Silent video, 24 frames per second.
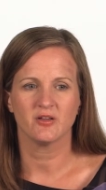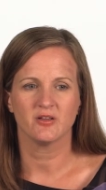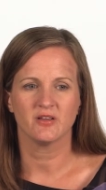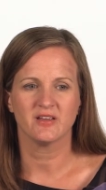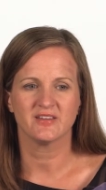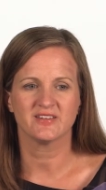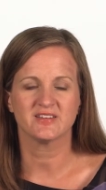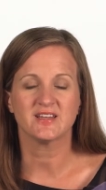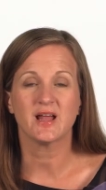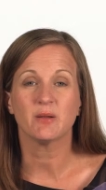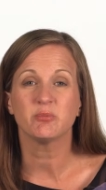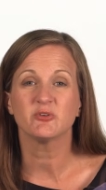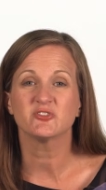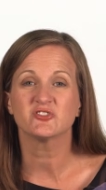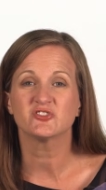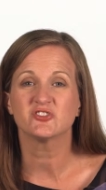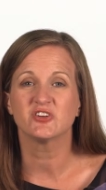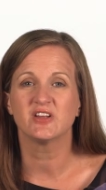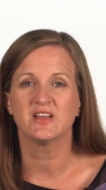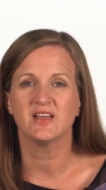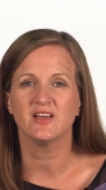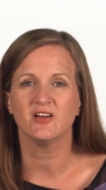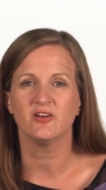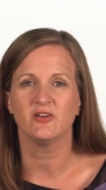
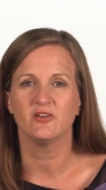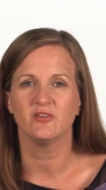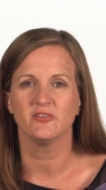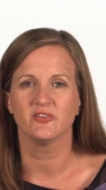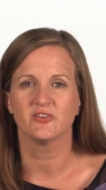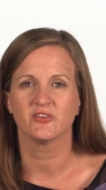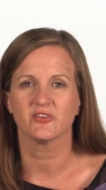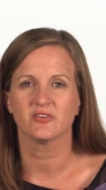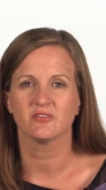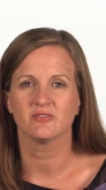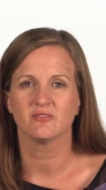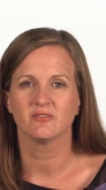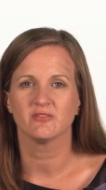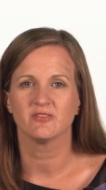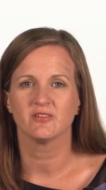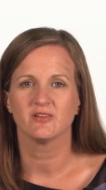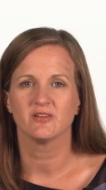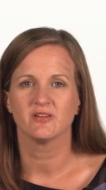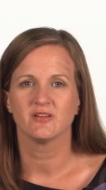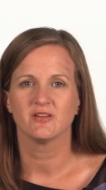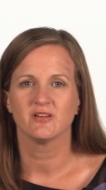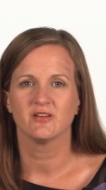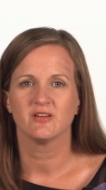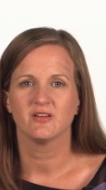established guilds
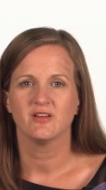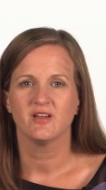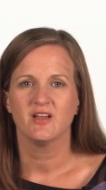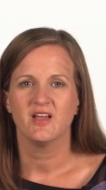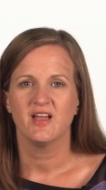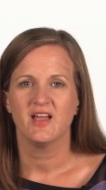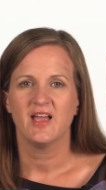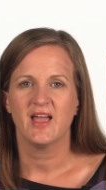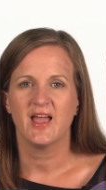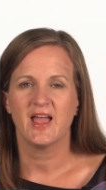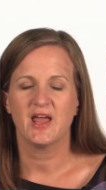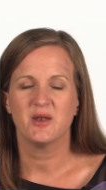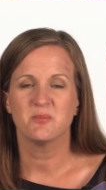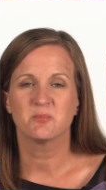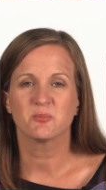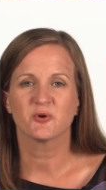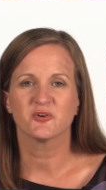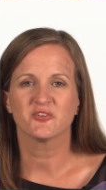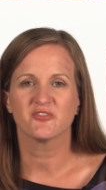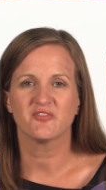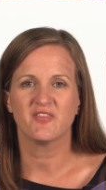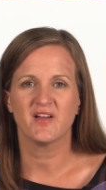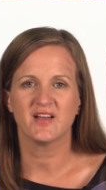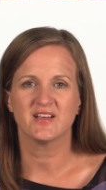and
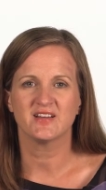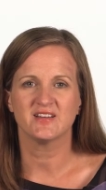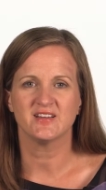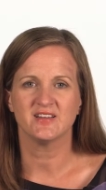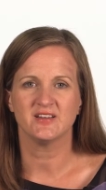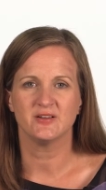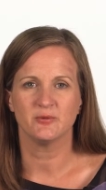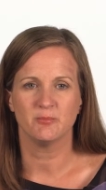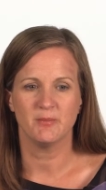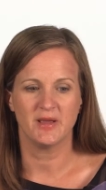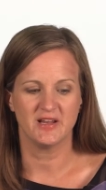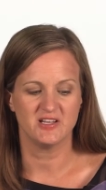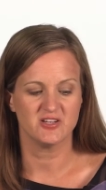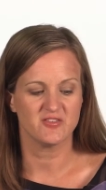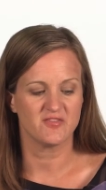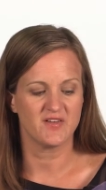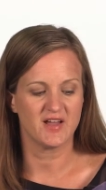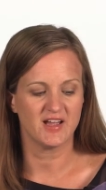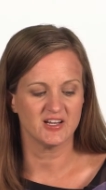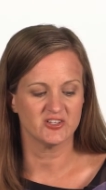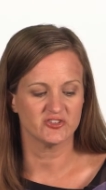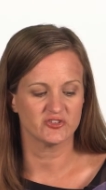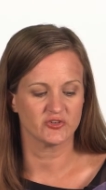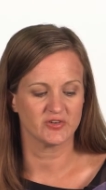perfected
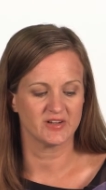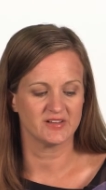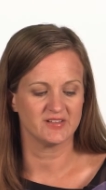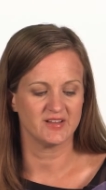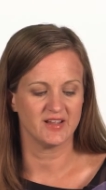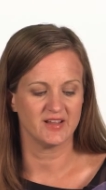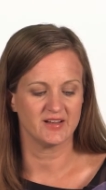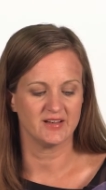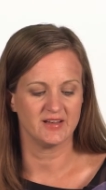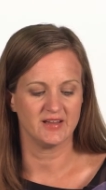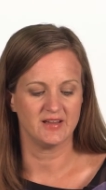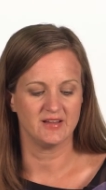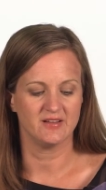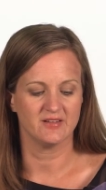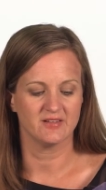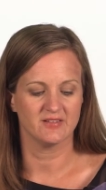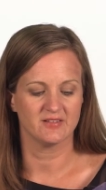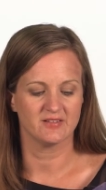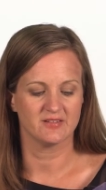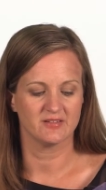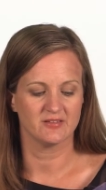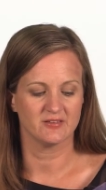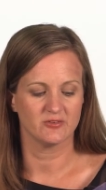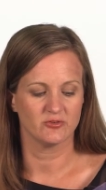manufacturing
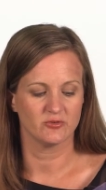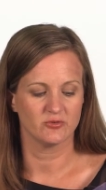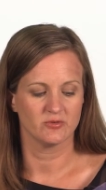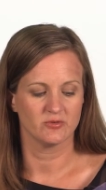techniques.